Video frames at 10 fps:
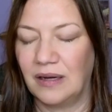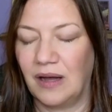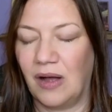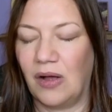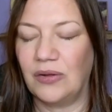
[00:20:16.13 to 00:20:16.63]

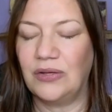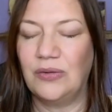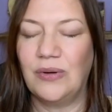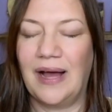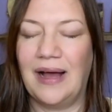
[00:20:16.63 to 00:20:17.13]
All you
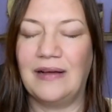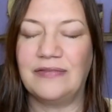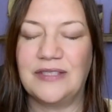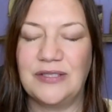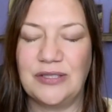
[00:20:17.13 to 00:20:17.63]
have
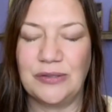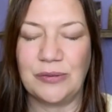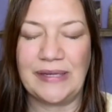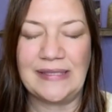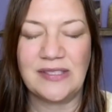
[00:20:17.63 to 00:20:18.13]
to do
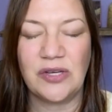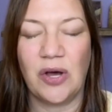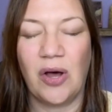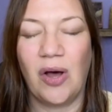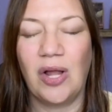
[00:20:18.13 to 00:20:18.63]
is
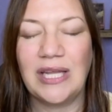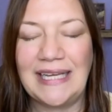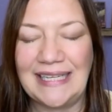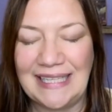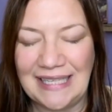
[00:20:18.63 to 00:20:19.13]
call
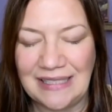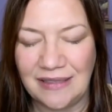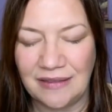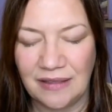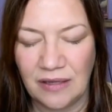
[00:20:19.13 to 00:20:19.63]
it
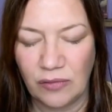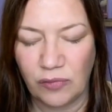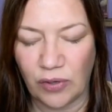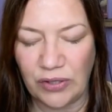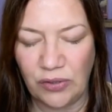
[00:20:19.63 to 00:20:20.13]
in,
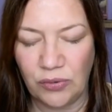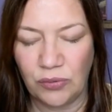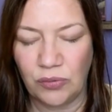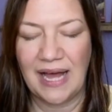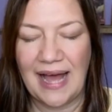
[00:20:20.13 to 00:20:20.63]
for
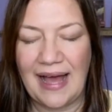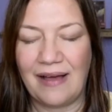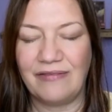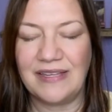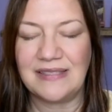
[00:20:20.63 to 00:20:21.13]
you
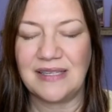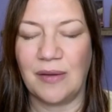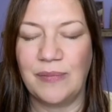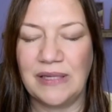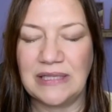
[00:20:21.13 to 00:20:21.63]
have this
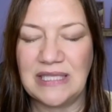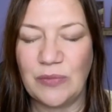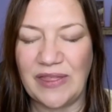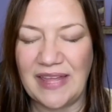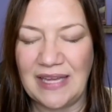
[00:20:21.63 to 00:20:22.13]
ability
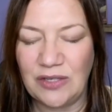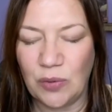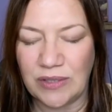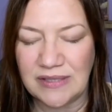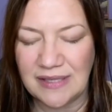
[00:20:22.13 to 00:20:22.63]
within
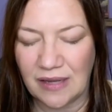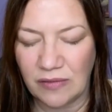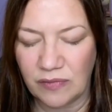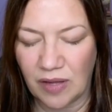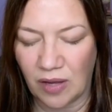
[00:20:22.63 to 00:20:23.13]

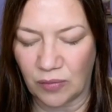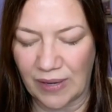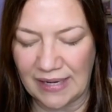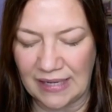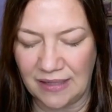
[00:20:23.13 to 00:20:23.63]
yourself
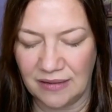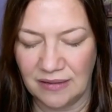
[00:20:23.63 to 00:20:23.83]
already,